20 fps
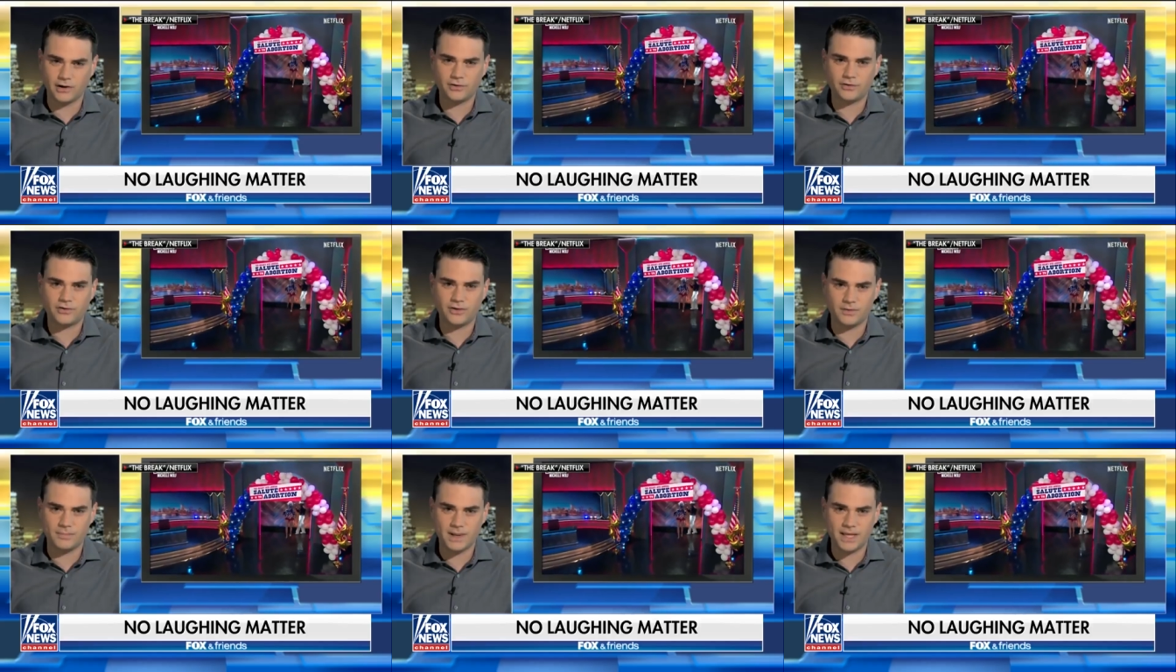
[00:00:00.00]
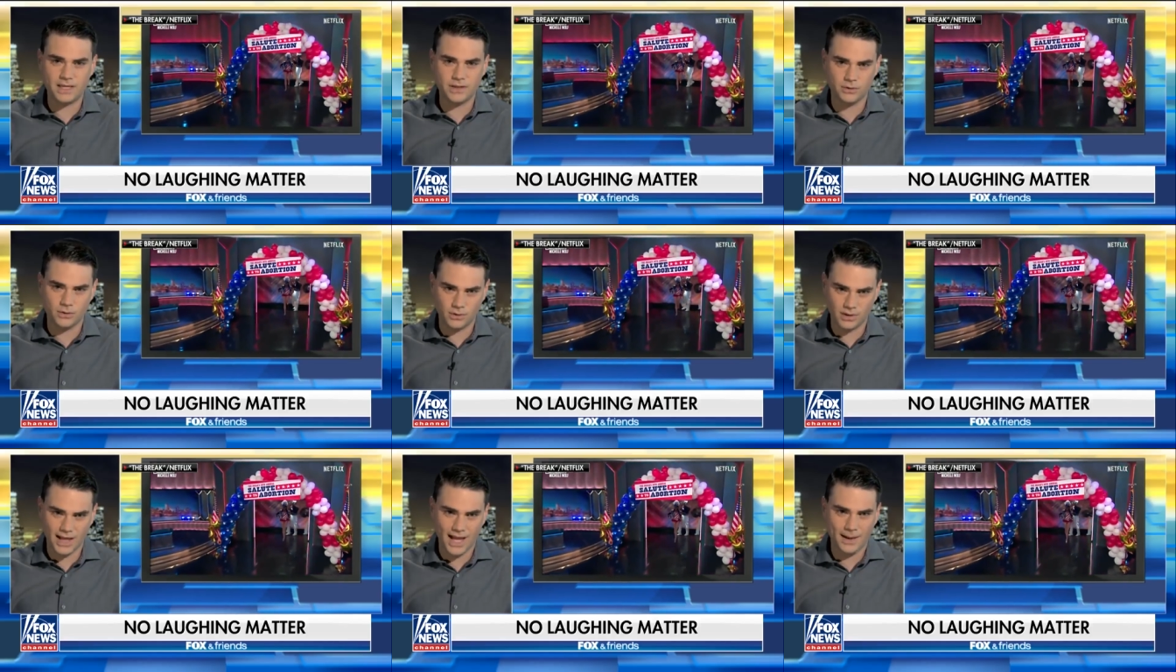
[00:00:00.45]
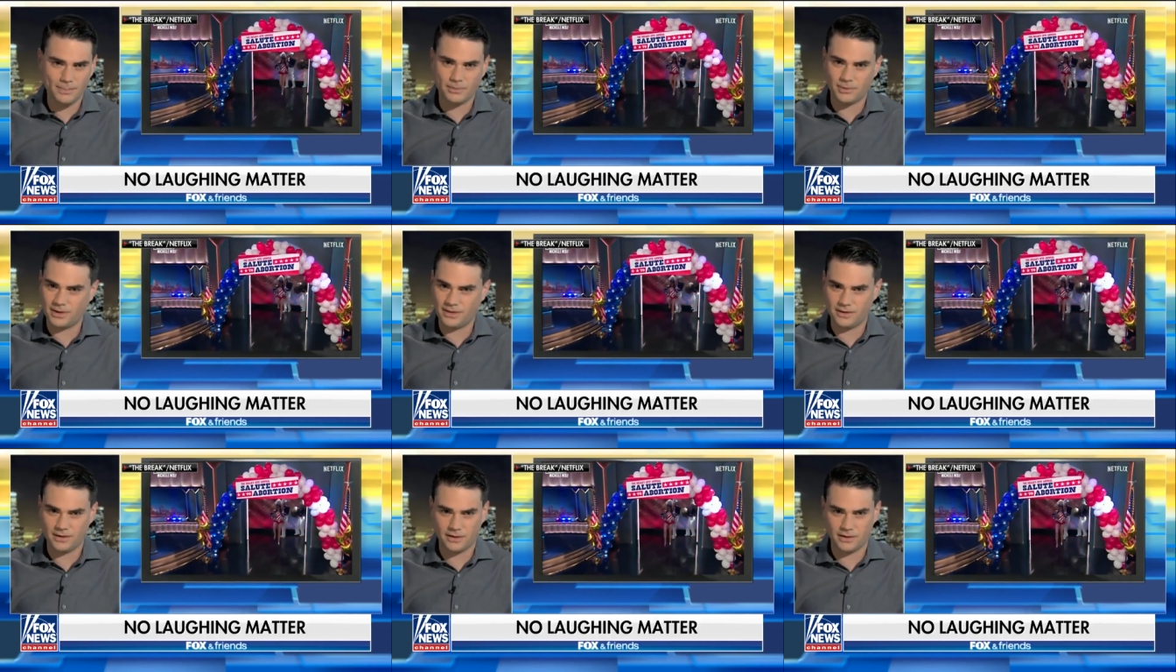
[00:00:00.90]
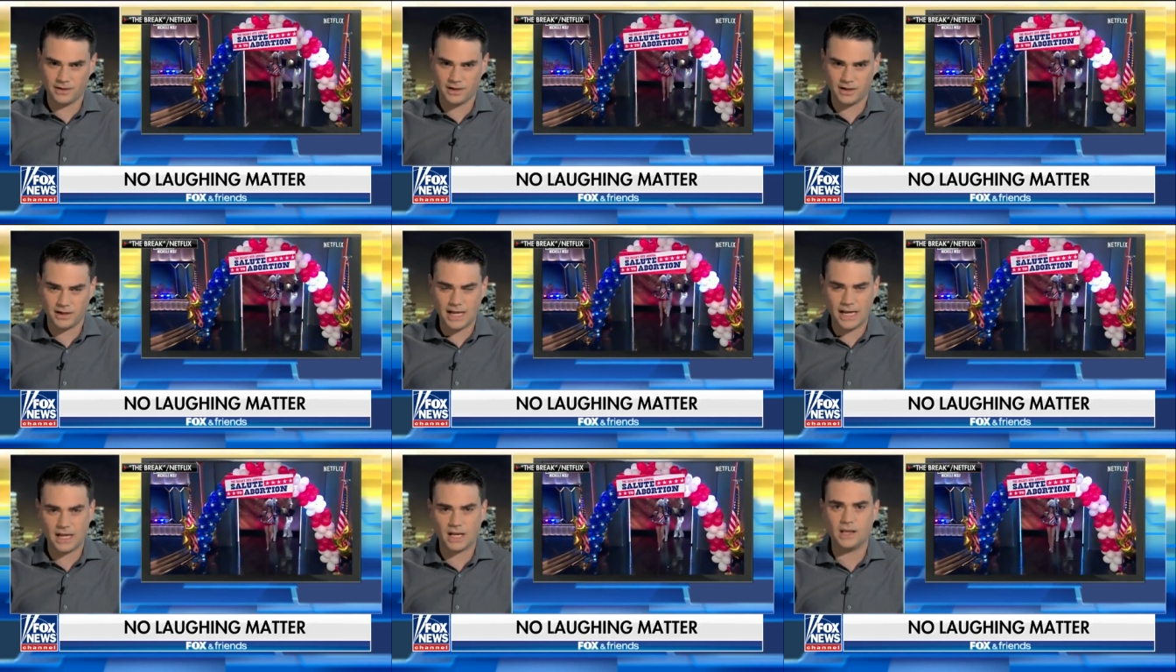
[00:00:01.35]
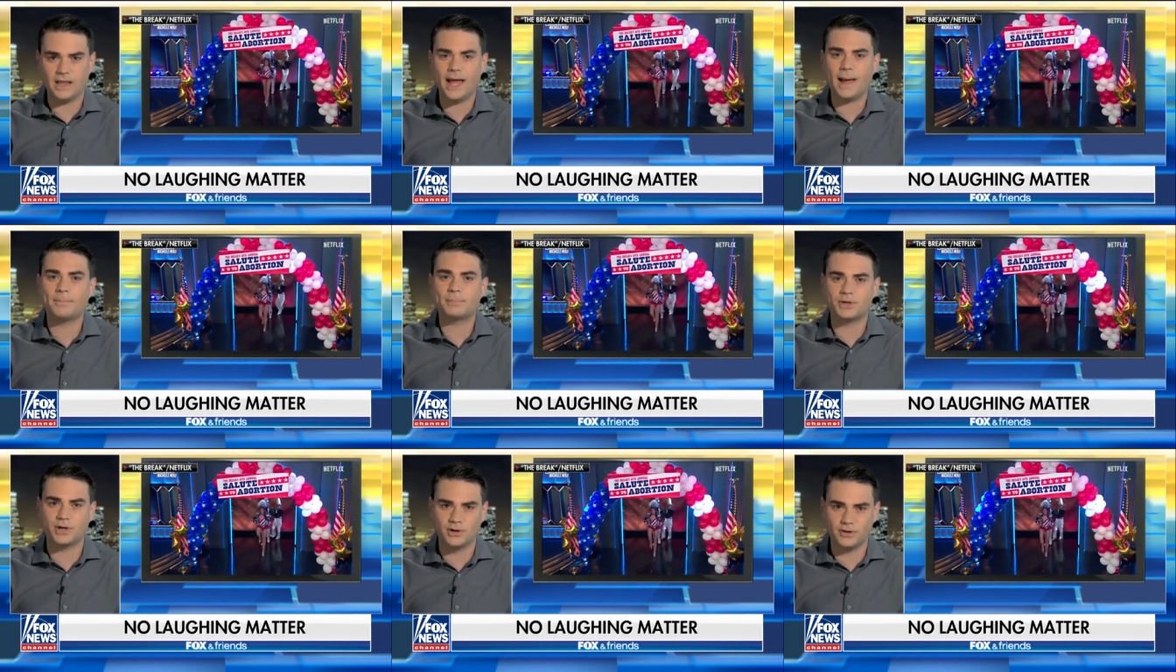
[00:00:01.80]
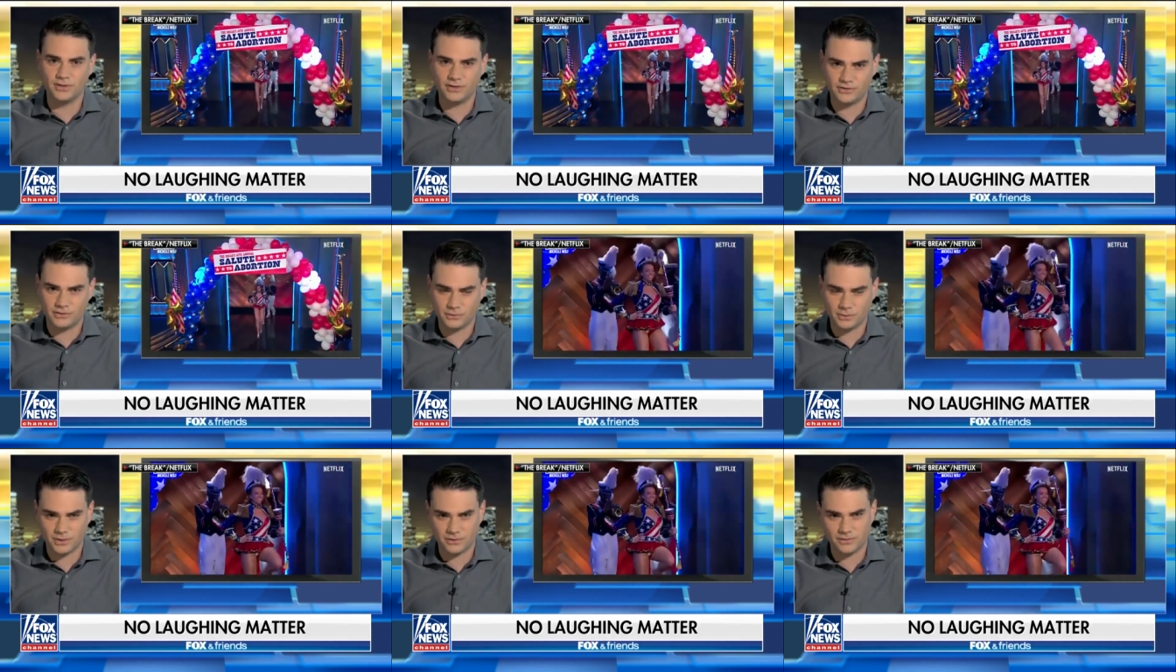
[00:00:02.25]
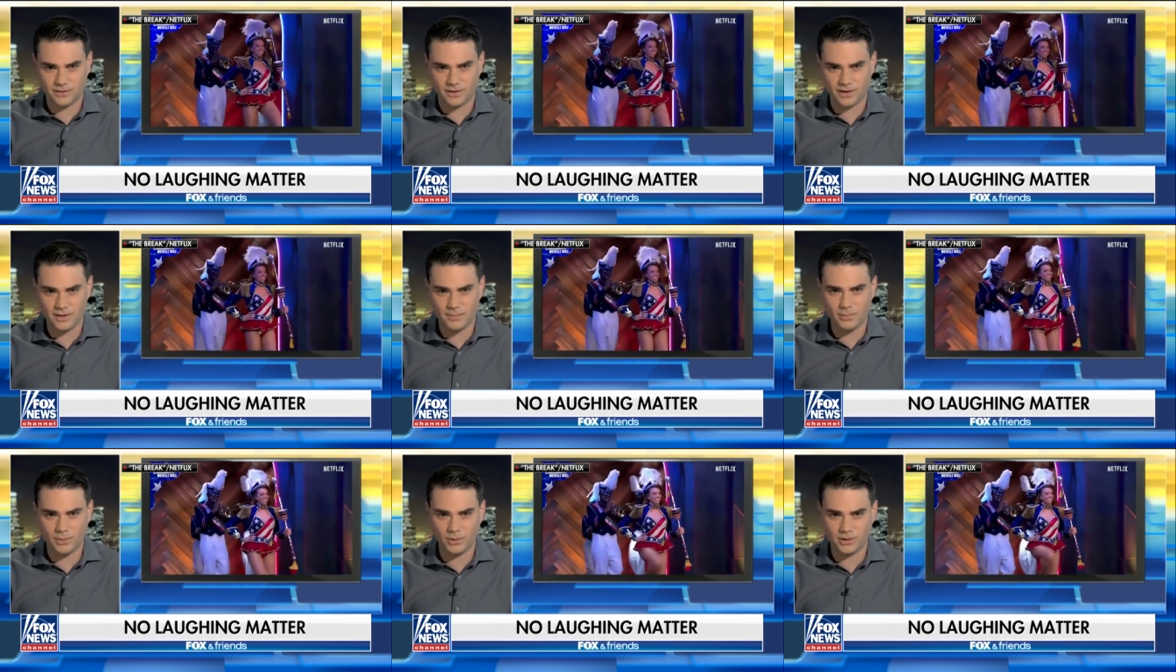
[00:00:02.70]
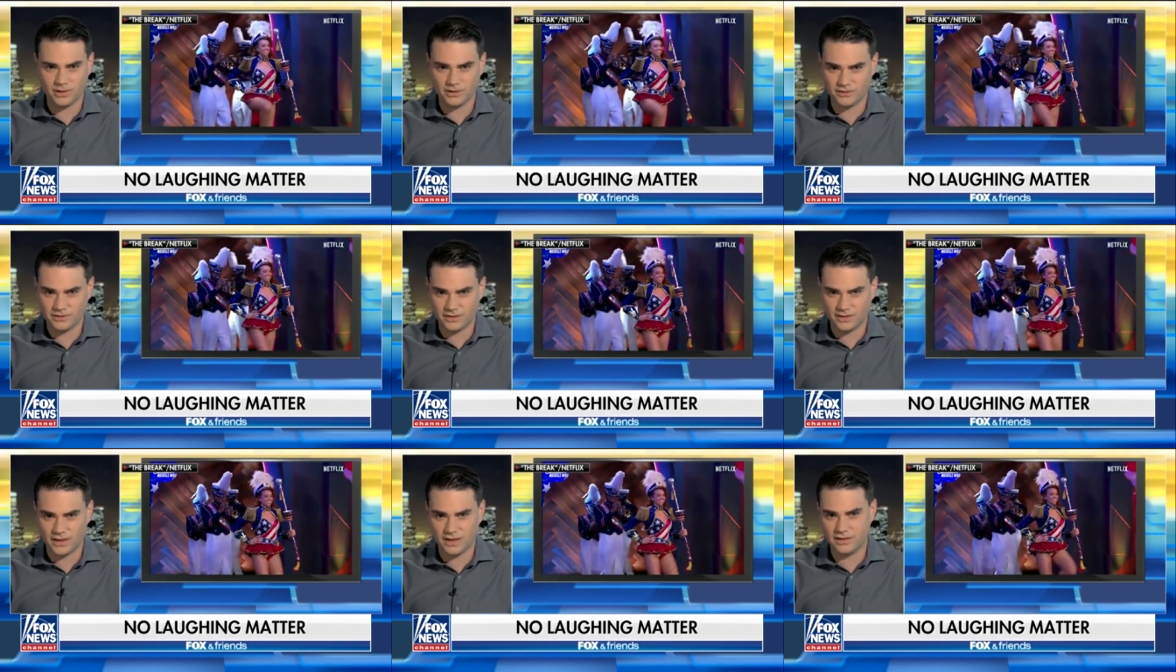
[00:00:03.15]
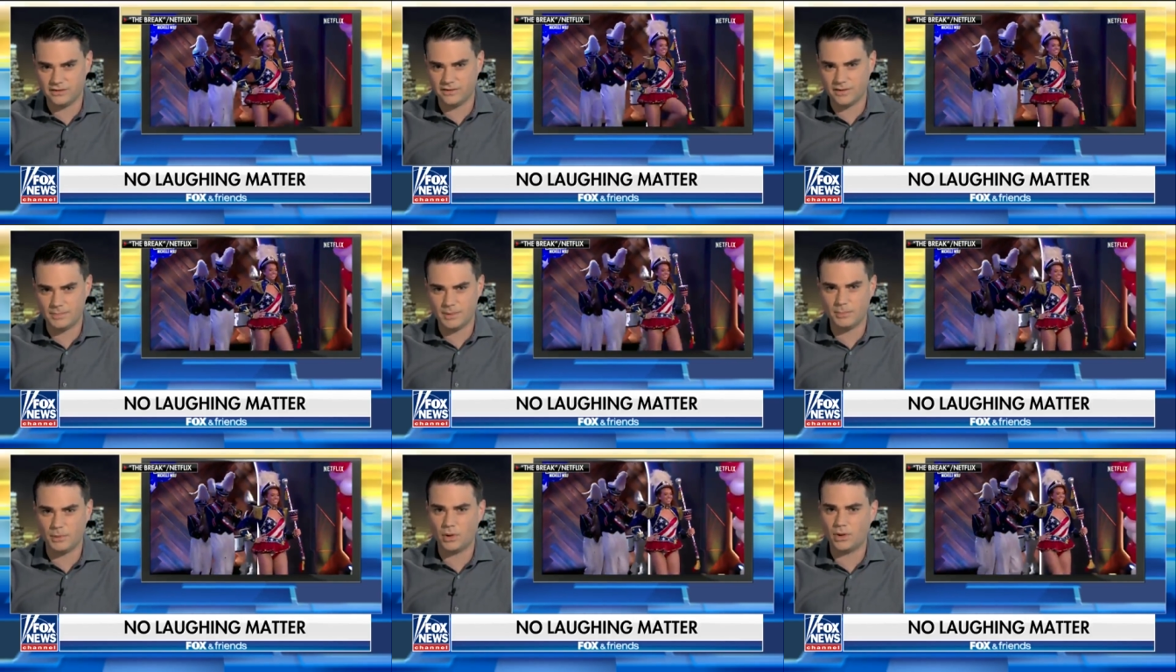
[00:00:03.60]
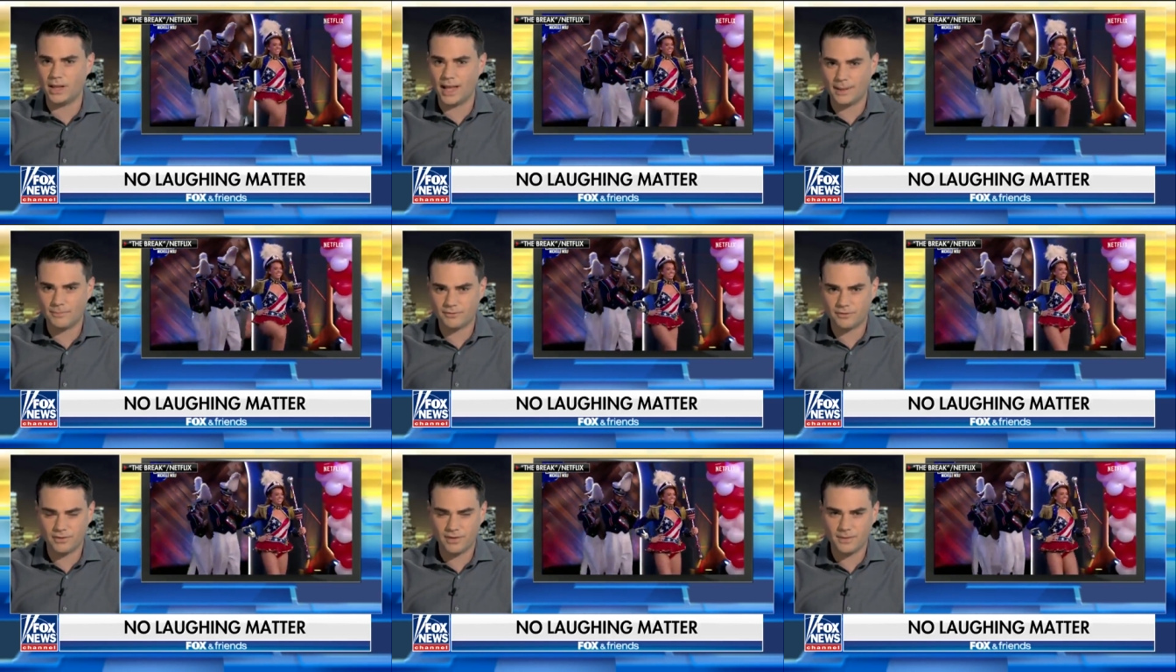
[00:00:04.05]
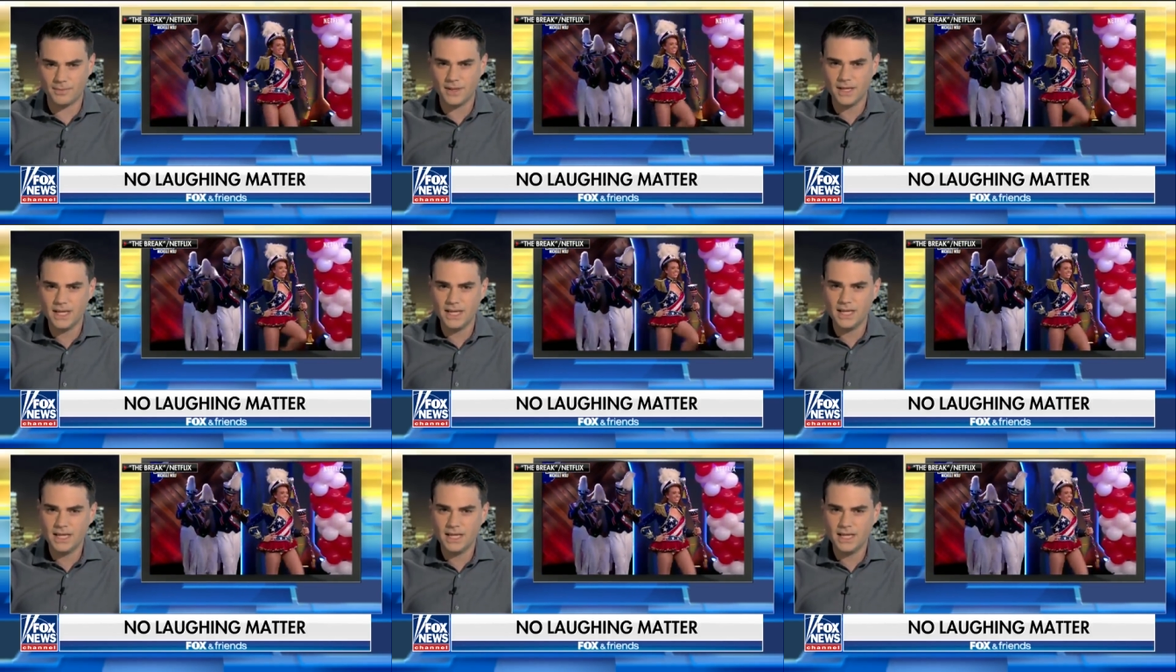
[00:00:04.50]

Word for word: are interested in making you clap, right? They're going to get clapped. Or This is what's very important, is that, is that people clap for them.